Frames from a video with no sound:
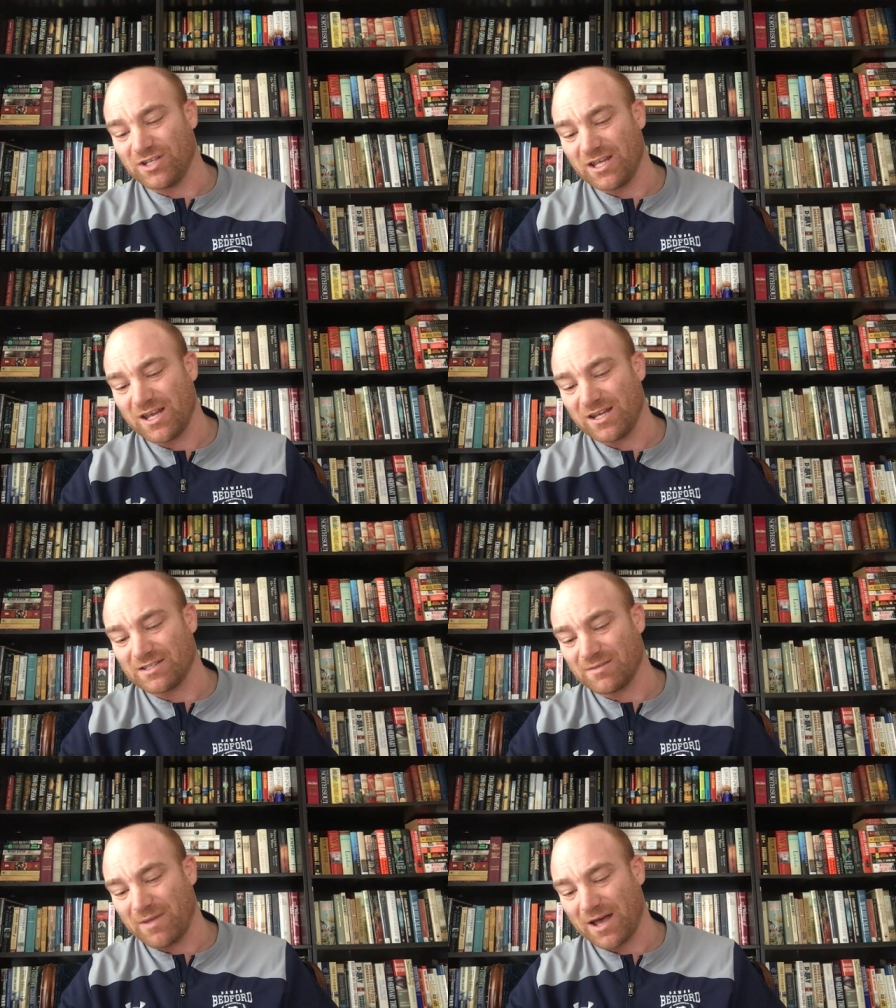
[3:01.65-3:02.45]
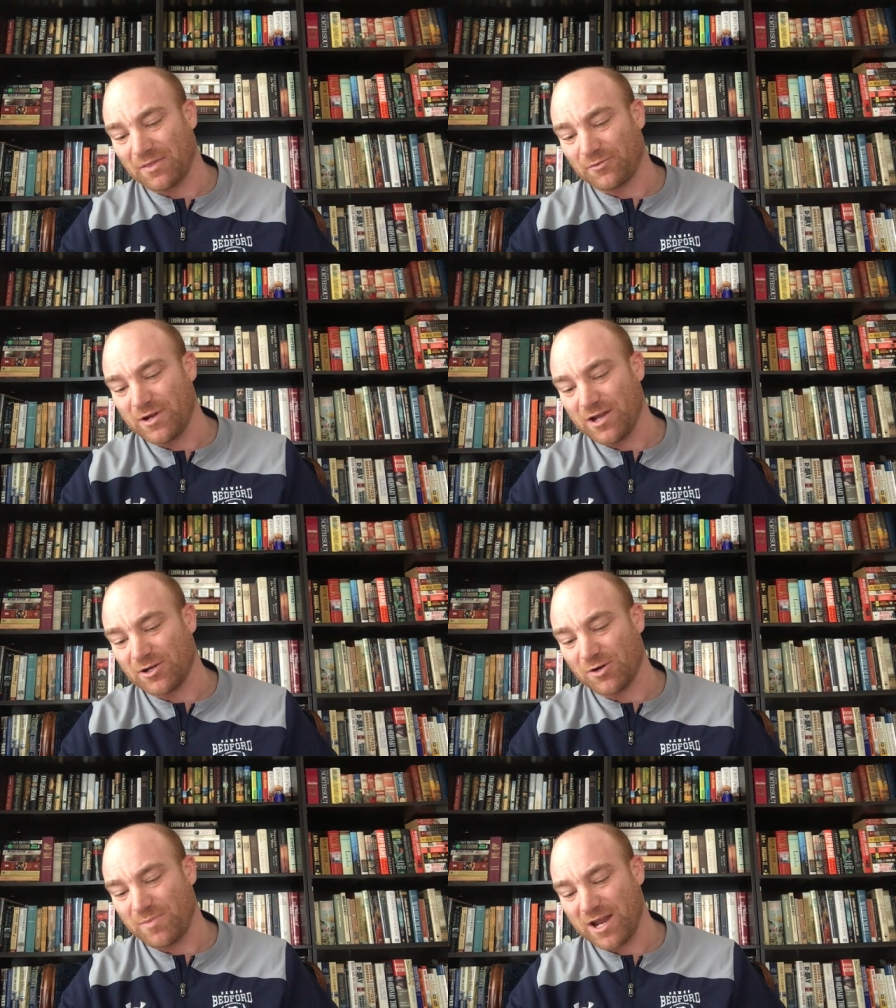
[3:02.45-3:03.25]
in. It's about
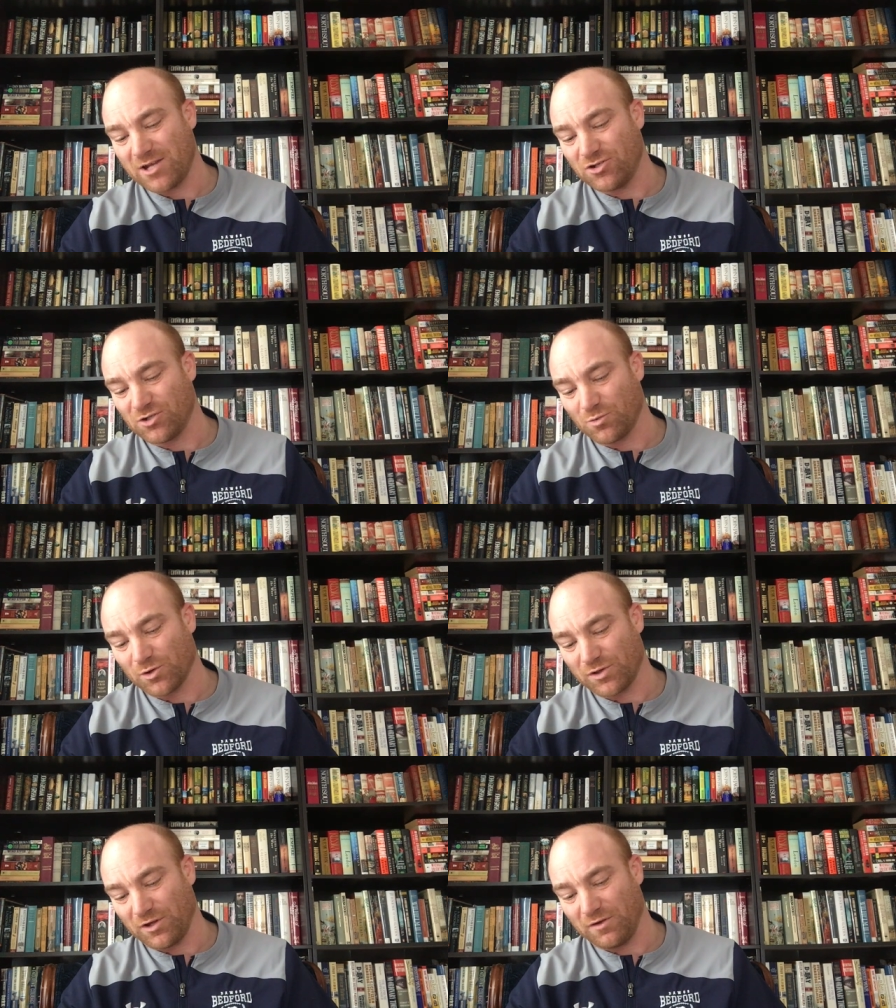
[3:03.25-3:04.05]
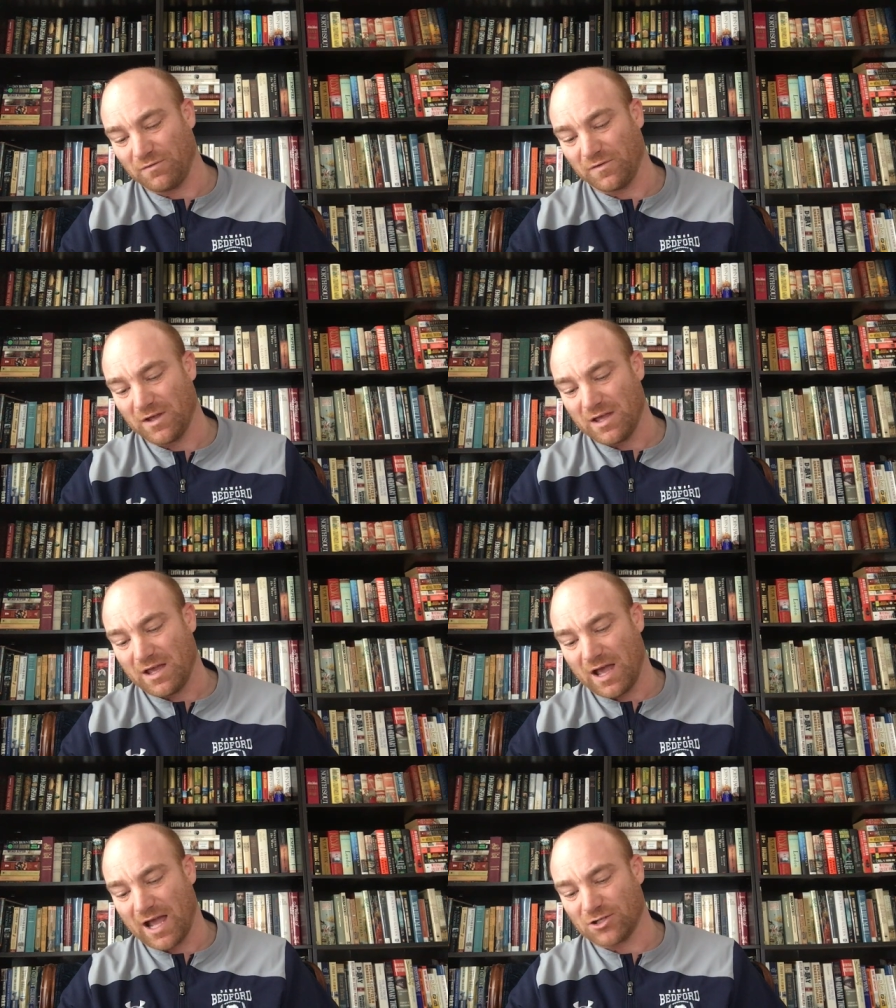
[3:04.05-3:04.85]
300 pages worth of
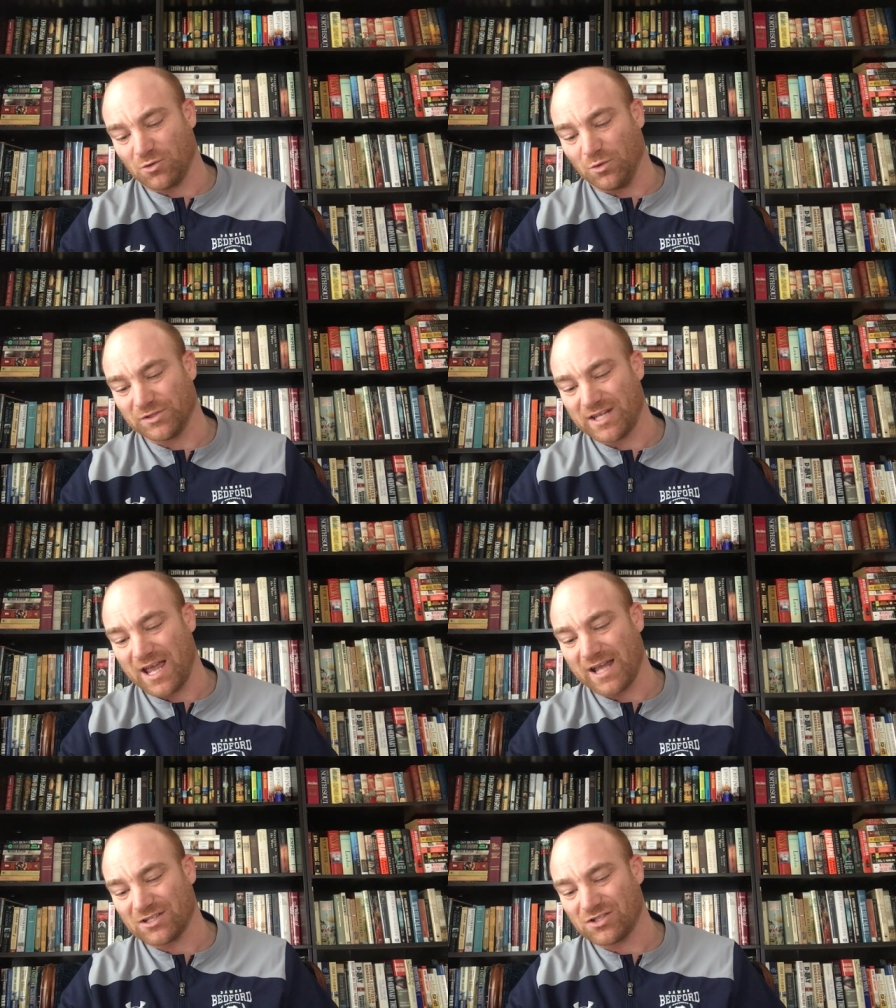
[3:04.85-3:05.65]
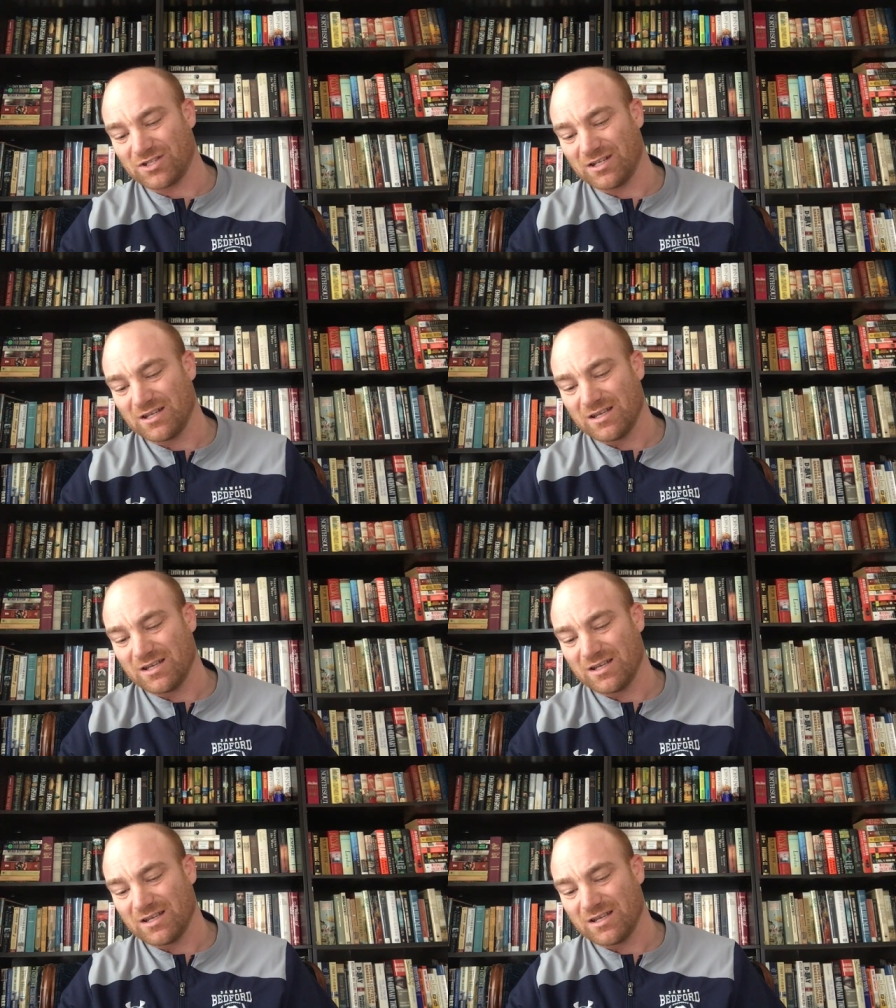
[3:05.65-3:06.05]
actual text